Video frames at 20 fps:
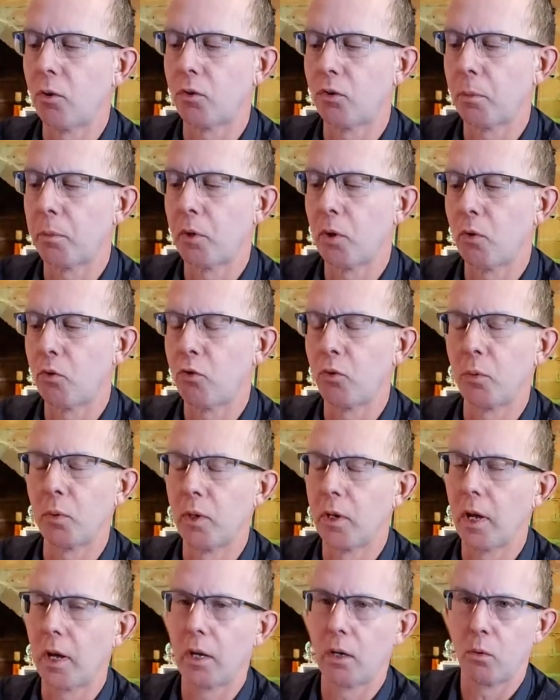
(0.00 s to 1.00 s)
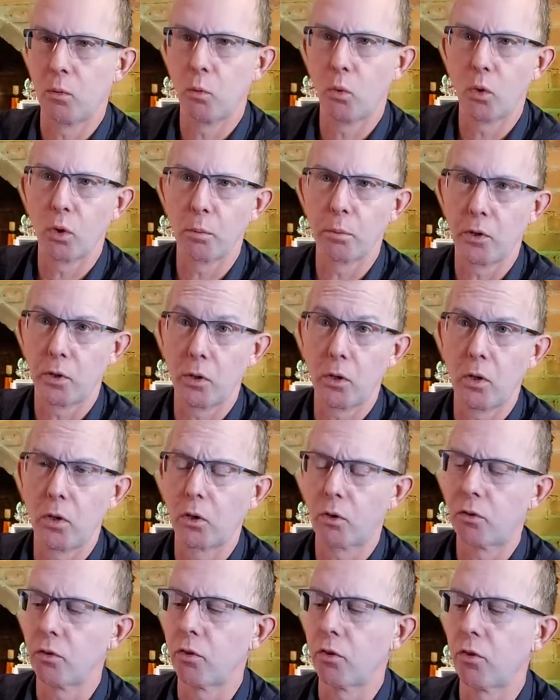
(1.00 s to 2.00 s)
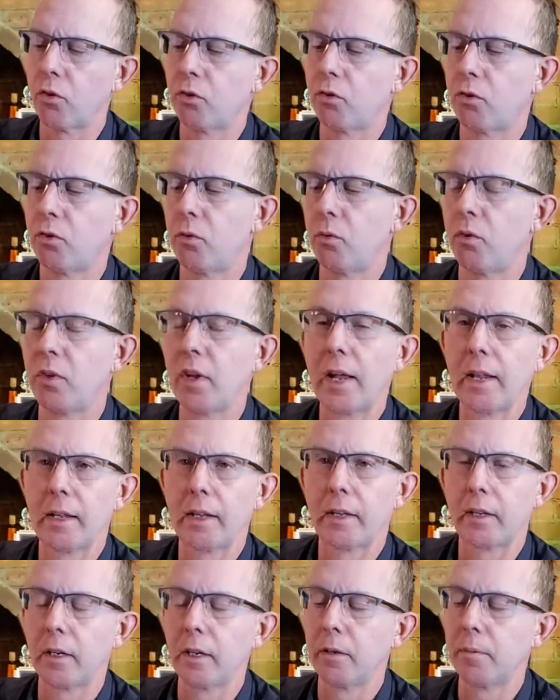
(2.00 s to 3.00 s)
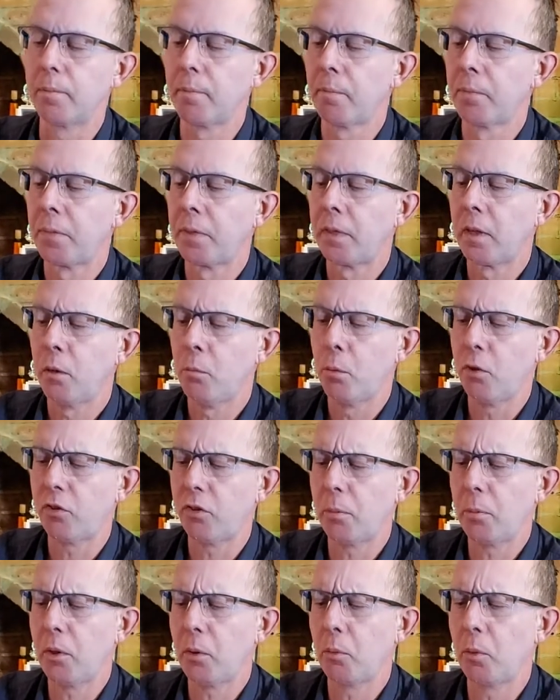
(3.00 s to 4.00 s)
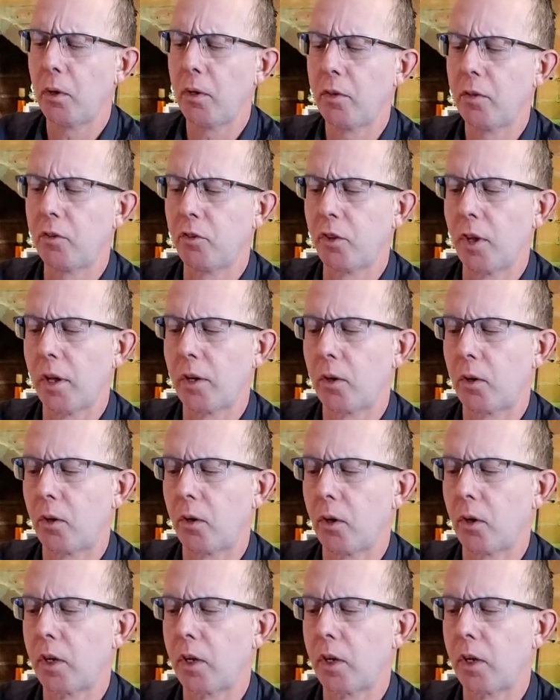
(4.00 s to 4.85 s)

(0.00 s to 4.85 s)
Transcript: Some of those you would not warm at all because they're just too delicate. But some of the ones that are